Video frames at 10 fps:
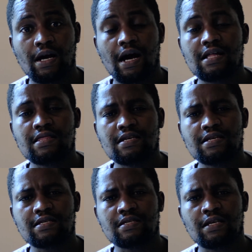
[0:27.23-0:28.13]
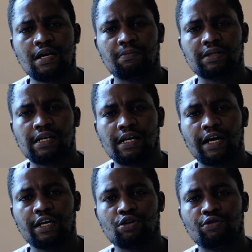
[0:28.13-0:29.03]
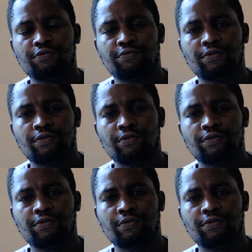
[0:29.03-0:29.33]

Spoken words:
and these particular kind of